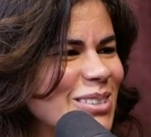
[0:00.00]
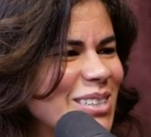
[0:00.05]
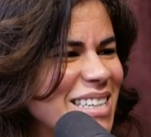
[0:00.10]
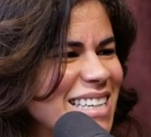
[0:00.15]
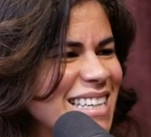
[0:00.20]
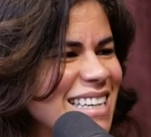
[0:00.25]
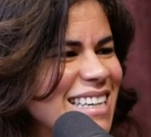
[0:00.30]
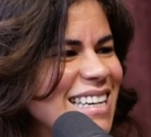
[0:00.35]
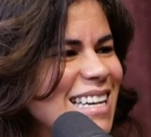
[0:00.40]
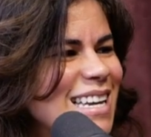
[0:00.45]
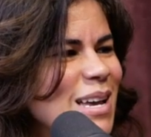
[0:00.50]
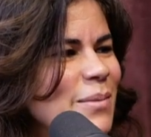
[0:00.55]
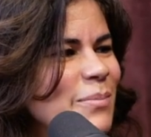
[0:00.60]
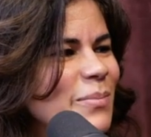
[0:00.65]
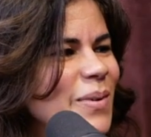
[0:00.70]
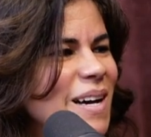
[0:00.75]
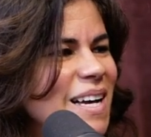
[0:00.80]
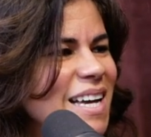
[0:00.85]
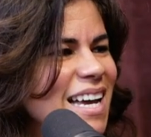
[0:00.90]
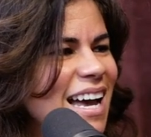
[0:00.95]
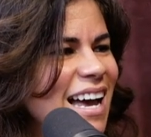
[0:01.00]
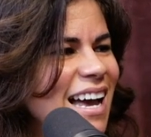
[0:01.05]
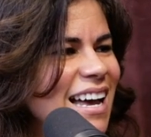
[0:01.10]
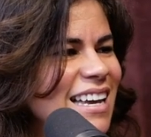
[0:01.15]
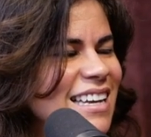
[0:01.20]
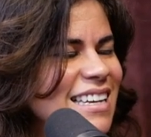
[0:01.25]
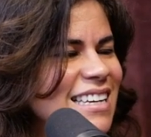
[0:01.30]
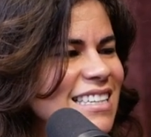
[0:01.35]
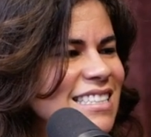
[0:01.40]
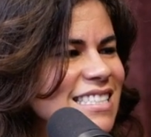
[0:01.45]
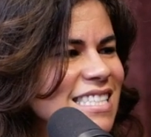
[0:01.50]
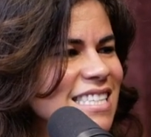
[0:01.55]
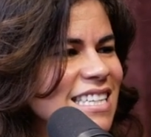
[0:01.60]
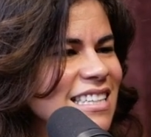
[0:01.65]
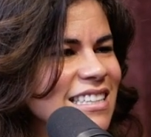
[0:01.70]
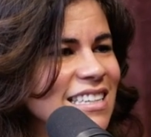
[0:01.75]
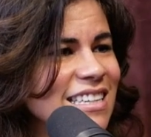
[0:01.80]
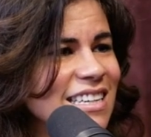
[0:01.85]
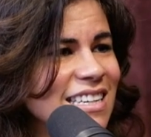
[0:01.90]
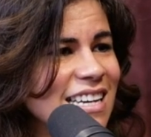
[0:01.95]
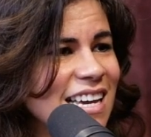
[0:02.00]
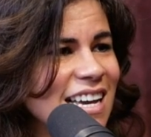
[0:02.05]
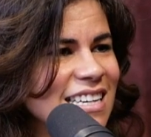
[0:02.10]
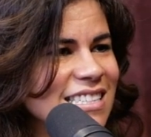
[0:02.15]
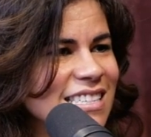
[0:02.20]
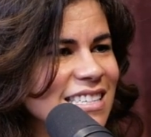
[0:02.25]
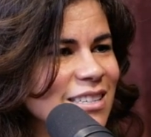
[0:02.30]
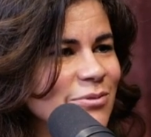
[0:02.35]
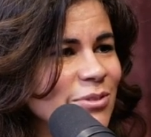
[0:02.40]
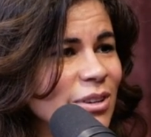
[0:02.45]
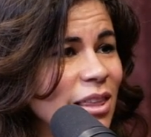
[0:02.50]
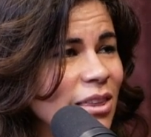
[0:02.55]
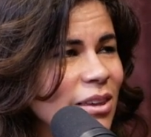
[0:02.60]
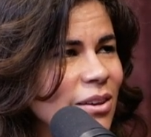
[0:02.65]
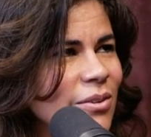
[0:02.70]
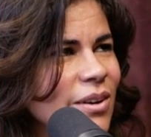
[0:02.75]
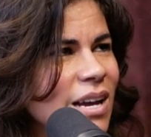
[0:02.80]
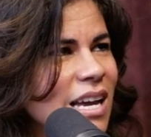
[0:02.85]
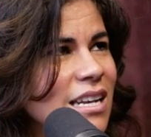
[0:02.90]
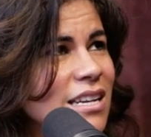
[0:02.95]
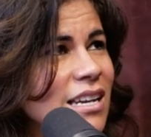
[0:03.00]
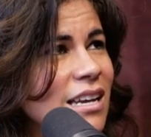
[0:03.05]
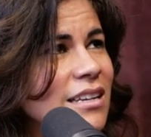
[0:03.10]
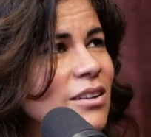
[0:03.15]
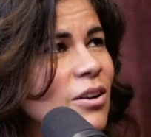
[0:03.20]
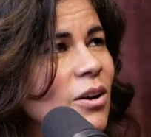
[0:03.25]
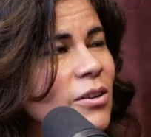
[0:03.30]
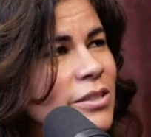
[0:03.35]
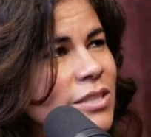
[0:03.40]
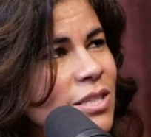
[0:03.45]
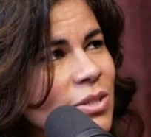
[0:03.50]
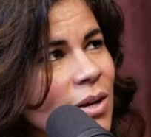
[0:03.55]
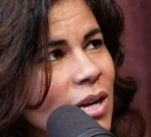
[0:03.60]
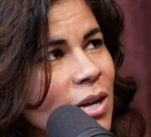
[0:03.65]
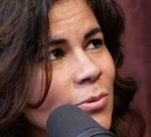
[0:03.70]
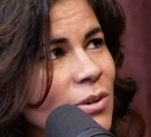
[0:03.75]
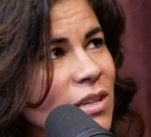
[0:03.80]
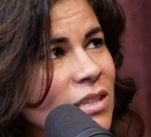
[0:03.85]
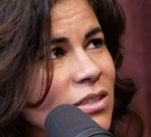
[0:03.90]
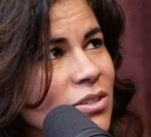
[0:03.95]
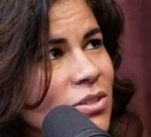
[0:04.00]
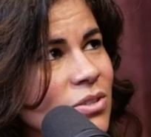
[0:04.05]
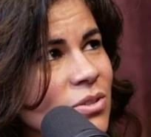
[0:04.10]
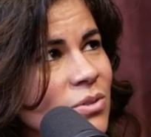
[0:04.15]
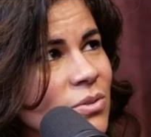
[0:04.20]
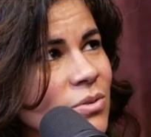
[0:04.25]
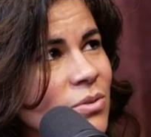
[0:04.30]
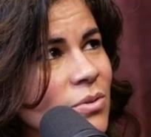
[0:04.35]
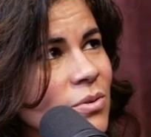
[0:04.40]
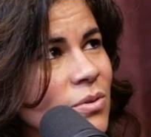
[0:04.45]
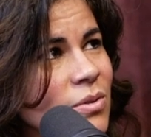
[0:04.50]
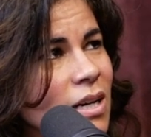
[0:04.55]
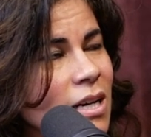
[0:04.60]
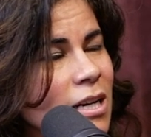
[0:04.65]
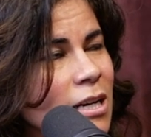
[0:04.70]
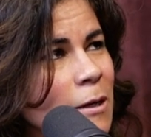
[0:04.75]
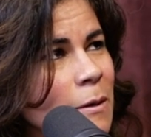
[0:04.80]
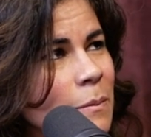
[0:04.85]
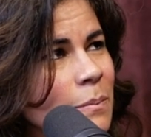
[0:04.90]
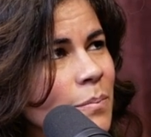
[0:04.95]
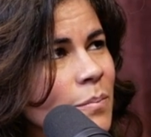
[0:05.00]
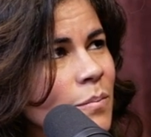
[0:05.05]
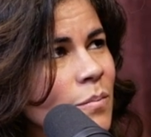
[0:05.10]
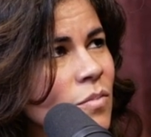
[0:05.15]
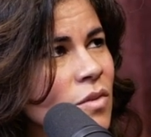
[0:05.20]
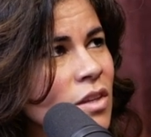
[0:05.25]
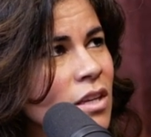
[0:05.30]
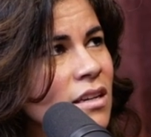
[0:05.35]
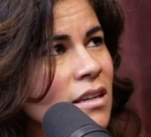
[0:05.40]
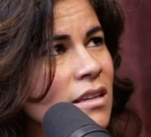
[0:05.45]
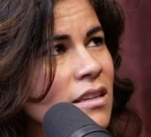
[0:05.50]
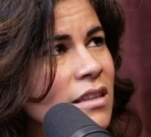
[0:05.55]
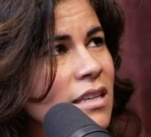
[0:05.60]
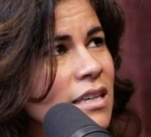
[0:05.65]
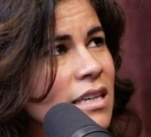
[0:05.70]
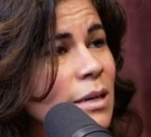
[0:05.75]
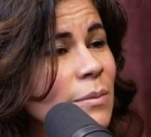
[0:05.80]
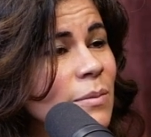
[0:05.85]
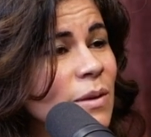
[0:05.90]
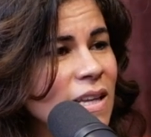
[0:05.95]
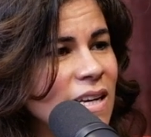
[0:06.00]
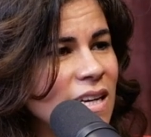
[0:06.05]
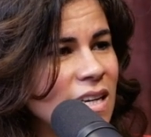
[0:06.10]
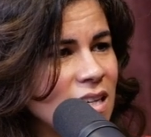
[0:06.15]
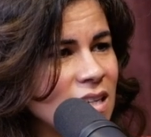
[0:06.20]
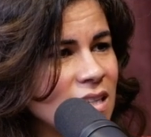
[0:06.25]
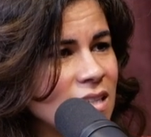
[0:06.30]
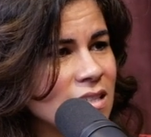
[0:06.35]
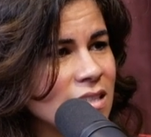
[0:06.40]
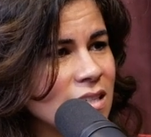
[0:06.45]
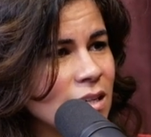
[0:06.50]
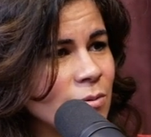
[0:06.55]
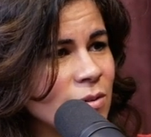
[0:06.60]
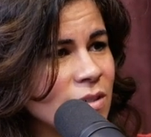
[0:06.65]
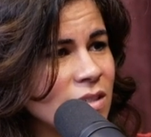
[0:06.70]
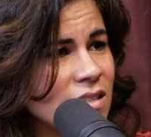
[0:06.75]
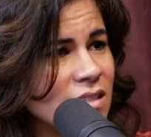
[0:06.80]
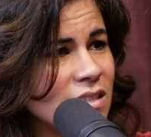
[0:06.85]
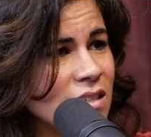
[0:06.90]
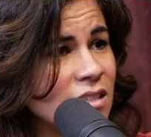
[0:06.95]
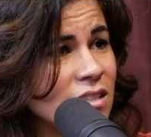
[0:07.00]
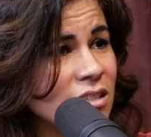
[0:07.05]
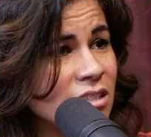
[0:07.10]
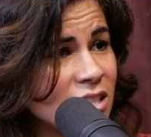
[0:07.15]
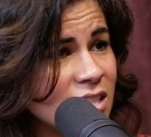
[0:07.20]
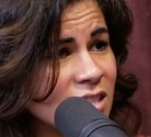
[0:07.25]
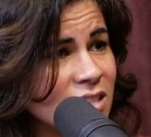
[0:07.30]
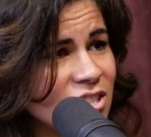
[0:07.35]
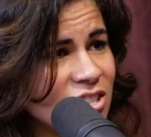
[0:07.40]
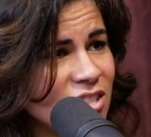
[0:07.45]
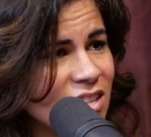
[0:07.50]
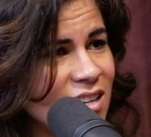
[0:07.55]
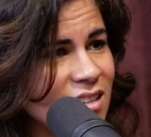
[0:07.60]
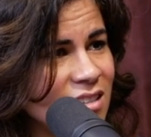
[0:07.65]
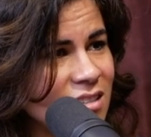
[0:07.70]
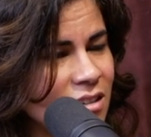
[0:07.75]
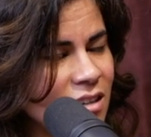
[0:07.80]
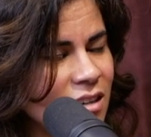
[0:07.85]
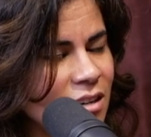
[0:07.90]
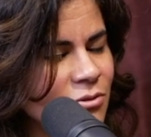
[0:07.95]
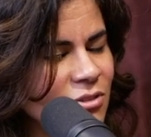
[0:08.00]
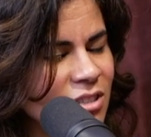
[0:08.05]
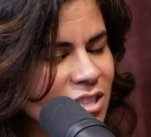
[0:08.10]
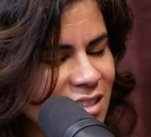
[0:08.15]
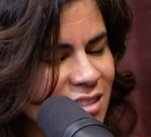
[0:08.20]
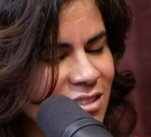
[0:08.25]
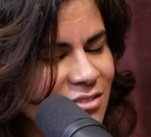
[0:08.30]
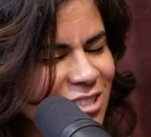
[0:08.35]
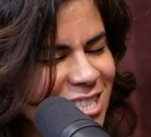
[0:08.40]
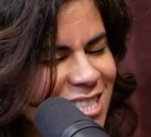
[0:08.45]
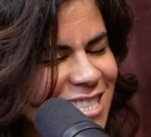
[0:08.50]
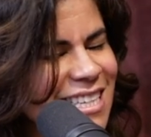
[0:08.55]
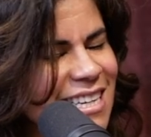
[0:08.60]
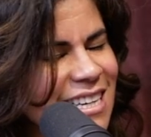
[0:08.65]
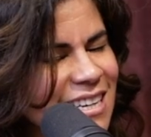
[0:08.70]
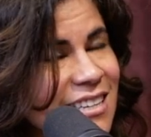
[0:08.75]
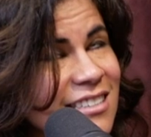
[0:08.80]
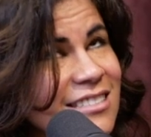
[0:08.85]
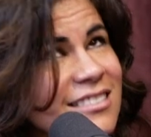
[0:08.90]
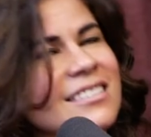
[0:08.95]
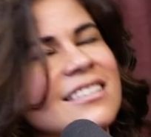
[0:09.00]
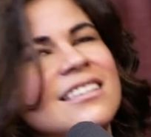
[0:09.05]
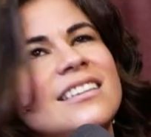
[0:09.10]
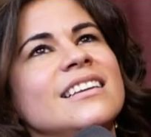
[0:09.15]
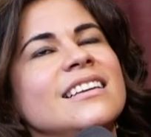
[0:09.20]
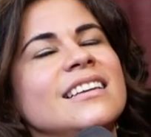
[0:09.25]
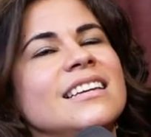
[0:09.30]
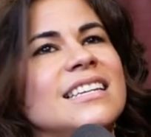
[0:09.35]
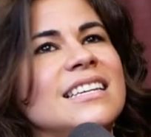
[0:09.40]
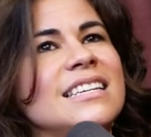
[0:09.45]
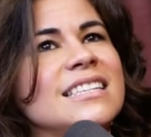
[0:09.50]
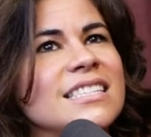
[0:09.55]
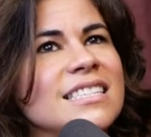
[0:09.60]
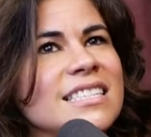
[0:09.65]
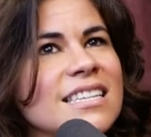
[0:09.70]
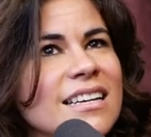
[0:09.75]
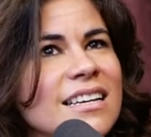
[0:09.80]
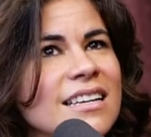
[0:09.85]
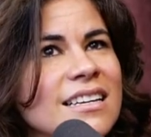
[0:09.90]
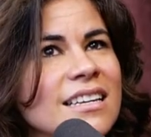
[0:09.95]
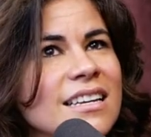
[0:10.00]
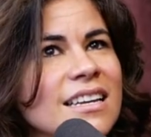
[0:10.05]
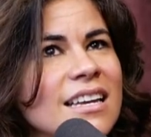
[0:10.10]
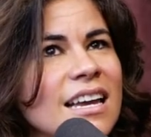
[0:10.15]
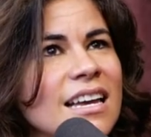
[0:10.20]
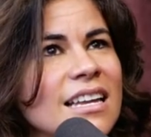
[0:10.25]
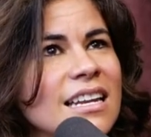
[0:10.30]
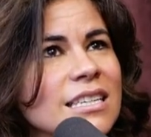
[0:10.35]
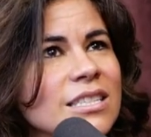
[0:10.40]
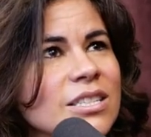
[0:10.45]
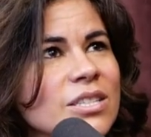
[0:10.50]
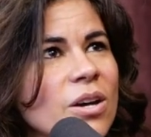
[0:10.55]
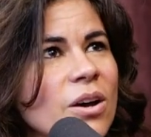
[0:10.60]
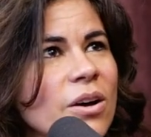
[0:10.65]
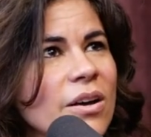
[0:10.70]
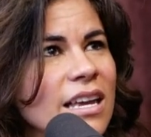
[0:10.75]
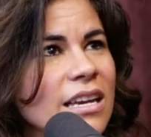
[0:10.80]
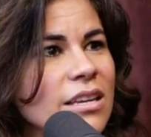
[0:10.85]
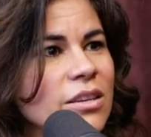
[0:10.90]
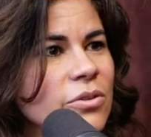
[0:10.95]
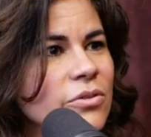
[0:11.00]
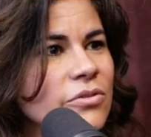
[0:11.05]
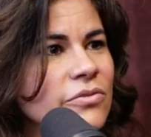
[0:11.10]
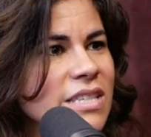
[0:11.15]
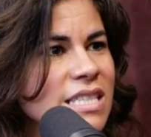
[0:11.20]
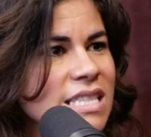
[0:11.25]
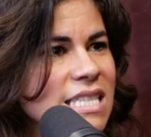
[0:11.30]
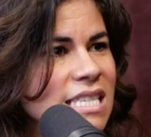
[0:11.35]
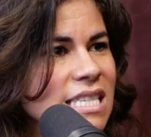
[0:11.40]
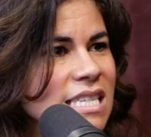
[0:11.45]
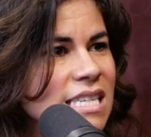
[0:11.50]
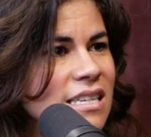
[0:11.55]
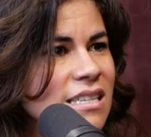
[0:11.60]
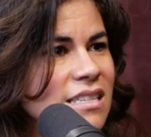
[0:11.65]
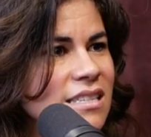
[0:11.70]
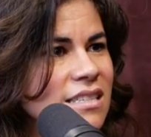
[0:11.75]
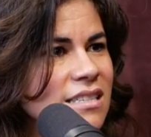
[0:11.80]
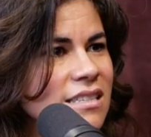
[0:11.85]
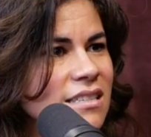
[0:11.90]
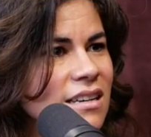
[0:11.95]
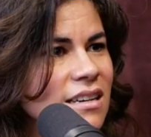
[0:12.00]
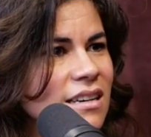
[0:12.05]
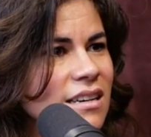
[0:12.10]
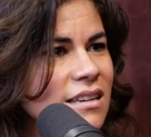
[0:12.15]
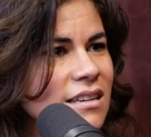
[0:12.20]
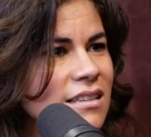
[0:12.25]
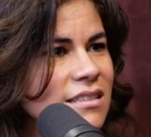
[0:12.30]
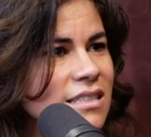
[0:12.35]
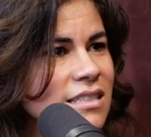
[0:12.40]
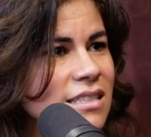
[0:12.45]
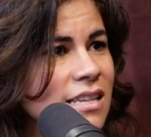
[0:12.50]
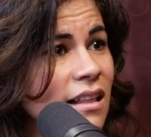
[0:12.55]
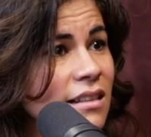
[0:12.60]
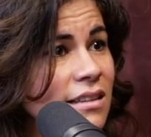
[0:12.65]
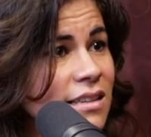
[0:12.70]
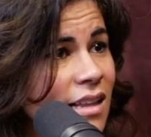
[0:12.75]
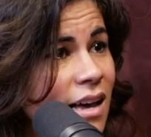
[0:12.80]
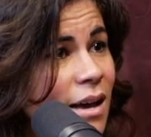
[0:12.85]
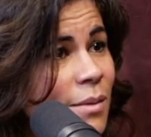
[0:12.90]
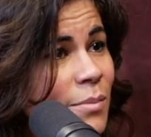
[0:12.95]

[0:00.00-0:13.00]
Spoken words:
Yeah. But I instantly connected with you. And then also I went to the Himalayas. I was in Rishikesh in India, and I saw that you visited the Dalai Lama.